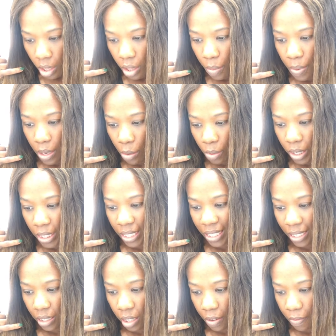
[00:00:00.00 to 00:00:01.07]
the big one is
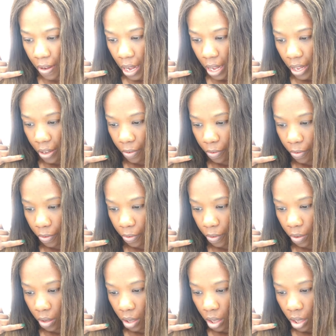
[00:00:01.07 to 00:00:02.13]

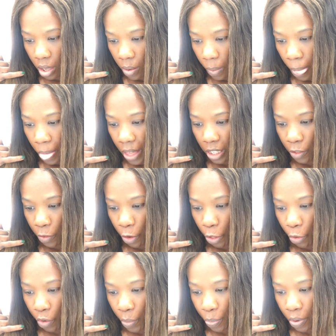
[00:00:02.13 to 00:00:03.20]
65. That's for
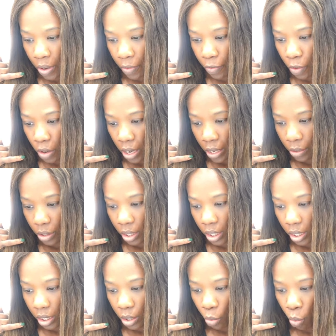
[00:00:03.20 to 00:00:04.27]
3.4 ounces.